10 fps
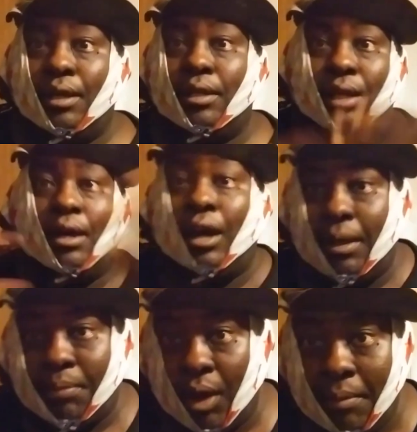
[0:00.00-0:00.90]
Their
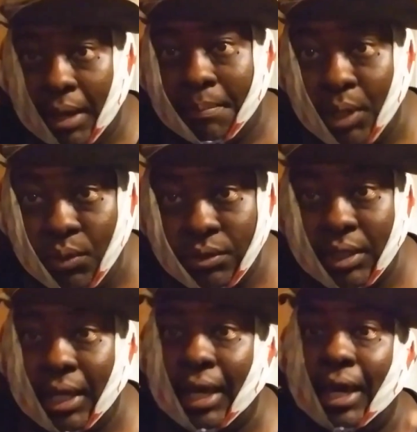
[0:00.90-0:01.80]
unemployment boost.
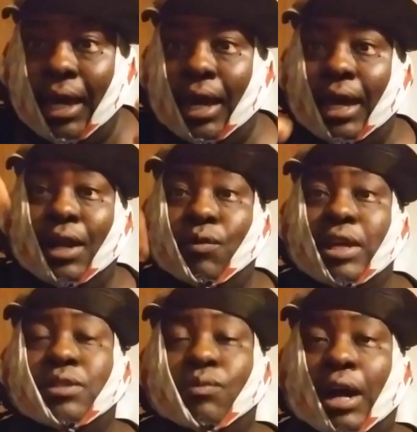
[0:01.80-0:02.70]
And the
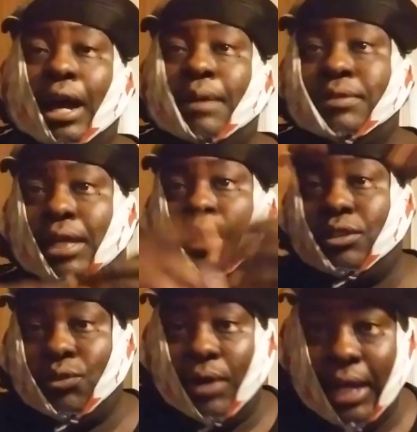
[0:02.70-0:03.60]
reason why I'm saying
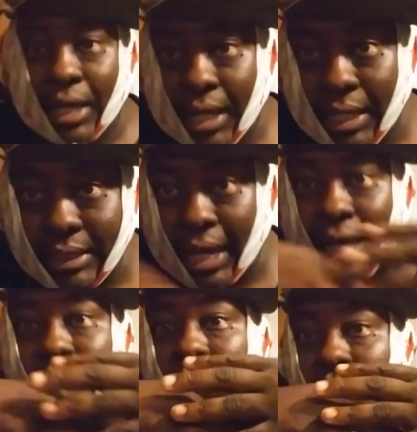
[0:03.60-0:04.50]
three is
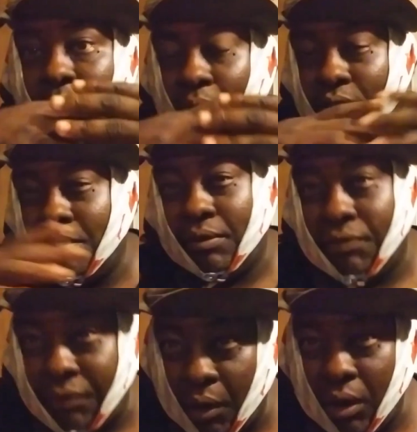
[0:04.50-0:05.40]
actually supposed to be
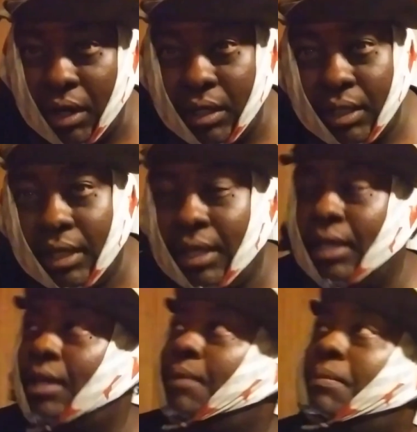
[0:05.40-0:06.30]
four,
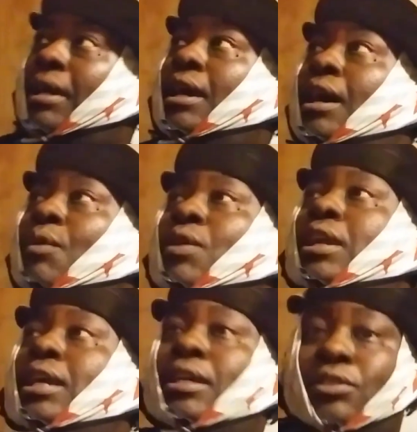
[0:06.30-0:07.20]
but uh,
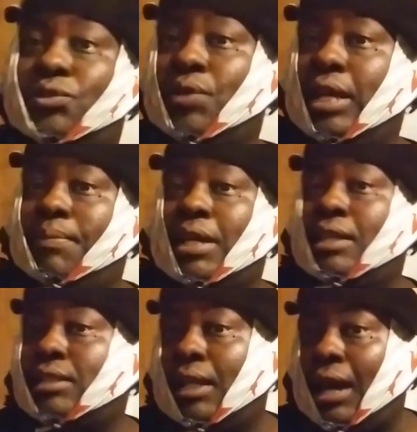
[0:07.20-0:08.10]
what it is three
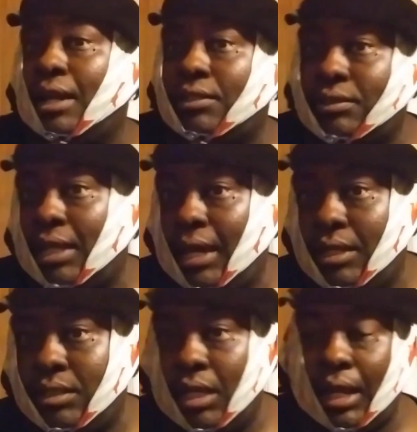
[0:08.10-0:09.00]
because a lot of
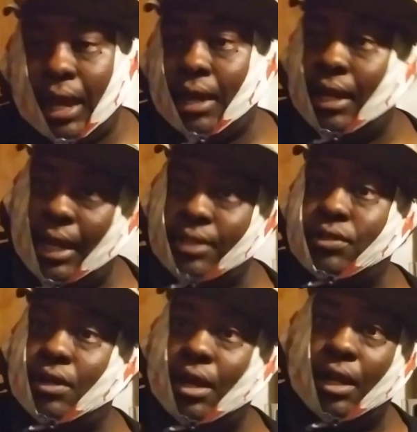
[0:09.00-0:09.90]
states didn't have the
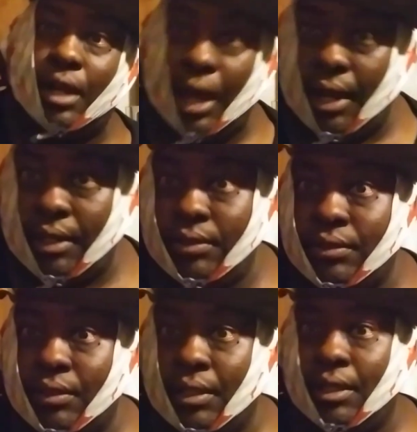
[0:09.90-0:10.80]
extra hundred
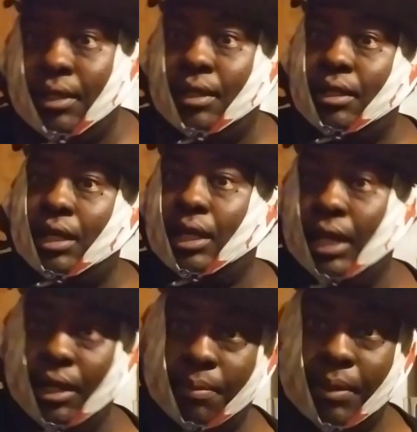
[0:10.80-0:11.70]
dollars to
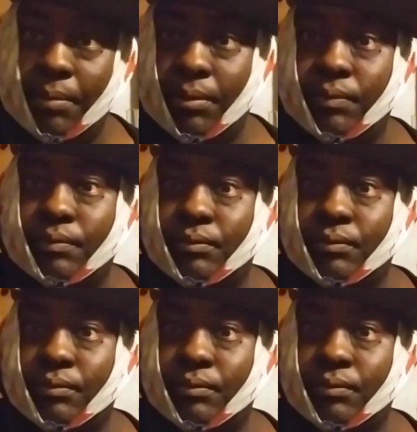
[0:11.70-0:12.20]
give to people.